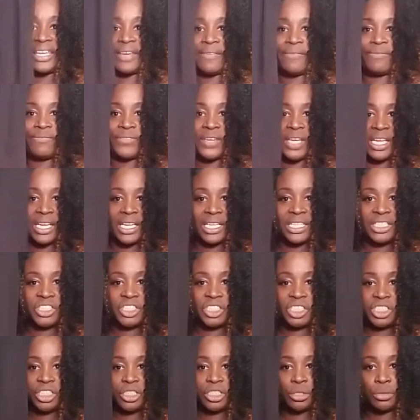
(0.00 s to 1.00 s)
I could fit,
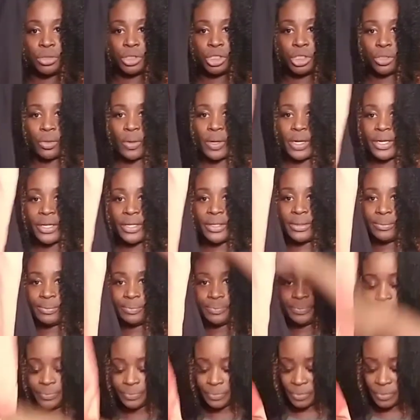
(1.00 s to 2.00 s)
it's just too short.